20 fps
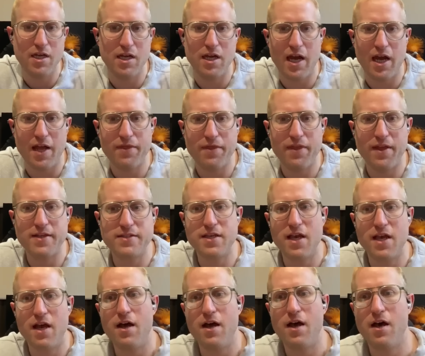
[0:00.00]
and things that
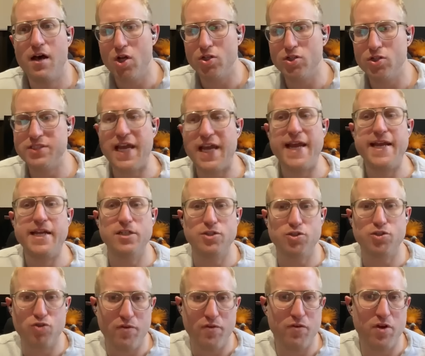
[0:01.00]
are data
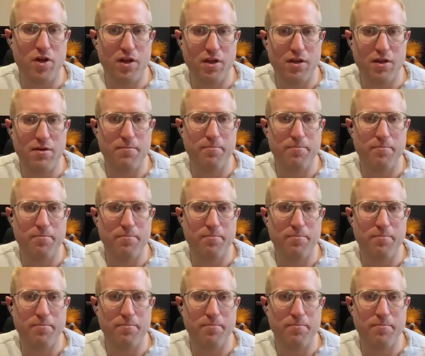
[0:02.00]
driven